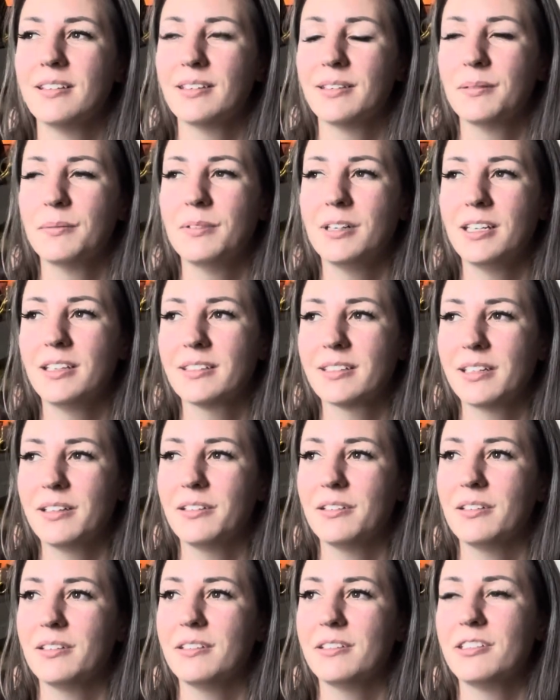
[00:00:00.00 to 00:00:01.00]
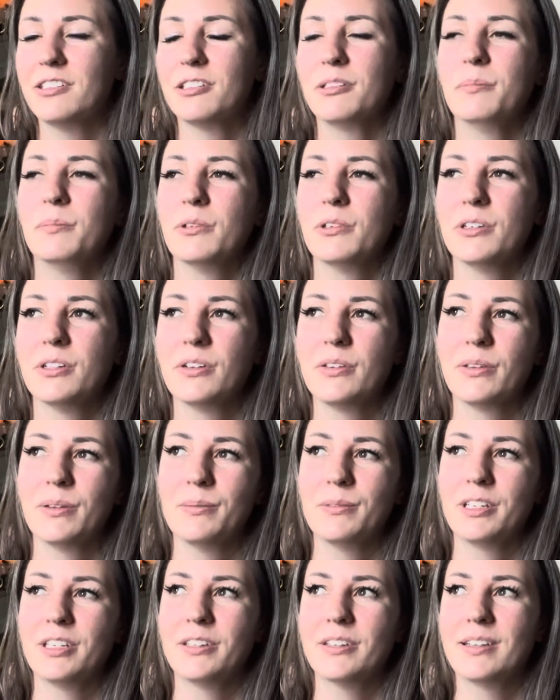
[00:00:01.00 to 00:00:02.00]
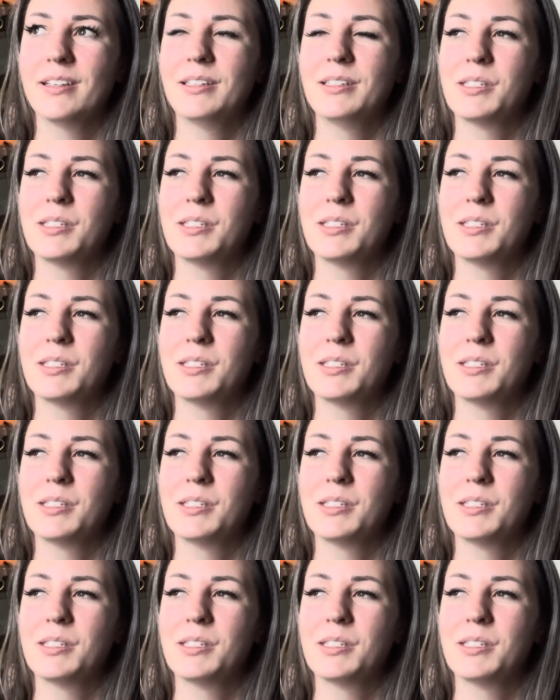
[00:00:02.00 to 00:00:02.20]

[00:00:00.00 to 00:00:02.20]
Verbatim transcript: some weeks I go to the gym more and some weeks I